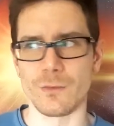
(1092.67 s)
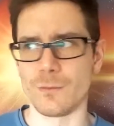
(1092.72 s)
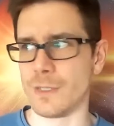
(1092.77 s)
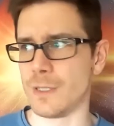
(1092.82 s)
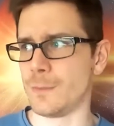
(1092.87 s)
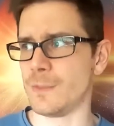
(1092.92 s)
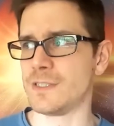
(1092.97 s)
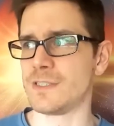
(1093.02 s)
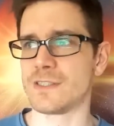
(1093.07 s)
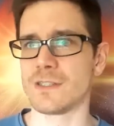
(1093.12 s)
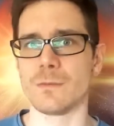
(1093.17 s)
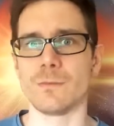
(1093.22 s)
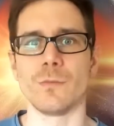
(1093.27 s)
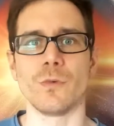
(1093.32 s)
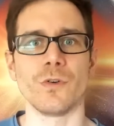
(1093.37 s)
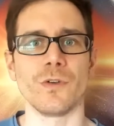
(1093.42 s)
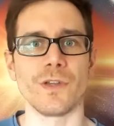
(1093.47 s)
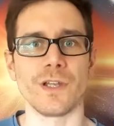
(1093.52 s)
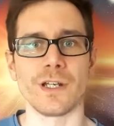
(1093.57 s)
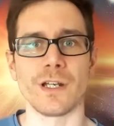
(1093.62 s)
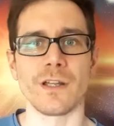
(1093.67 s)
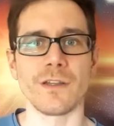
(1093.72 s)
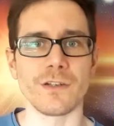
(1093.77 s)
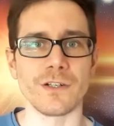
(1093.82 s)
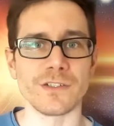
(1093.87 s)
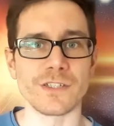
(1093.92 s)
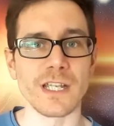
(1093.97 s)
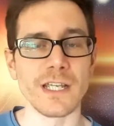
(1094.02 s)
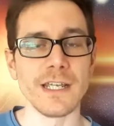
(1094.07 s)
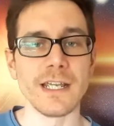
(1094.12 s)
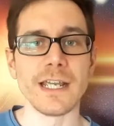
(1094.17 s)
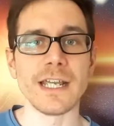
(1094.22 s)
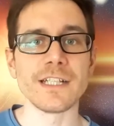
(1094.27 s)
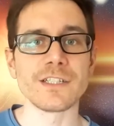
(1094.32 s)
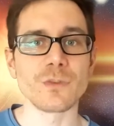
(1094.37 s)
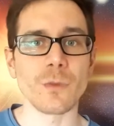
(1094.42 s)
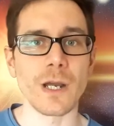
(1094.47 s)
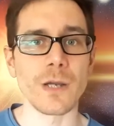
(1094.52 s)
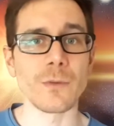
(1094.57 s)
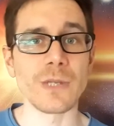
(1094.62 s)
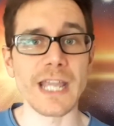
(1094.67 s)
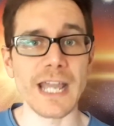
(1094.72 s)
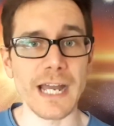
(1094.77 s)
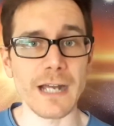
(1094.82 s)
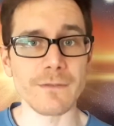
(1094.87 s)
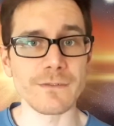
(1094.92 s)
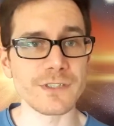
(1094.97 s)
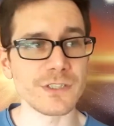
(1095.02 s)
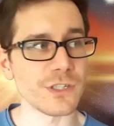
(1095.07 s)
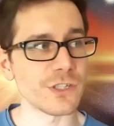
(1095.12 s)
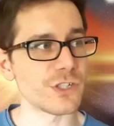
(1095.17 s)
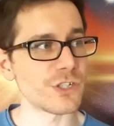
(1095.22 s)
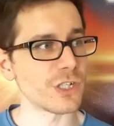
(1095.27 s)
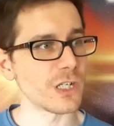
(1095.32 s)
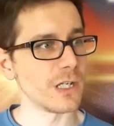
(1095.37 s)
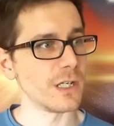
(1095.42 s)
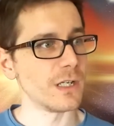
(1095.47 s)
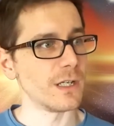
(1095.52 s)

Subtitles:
Maybe some more than others. It's why we have such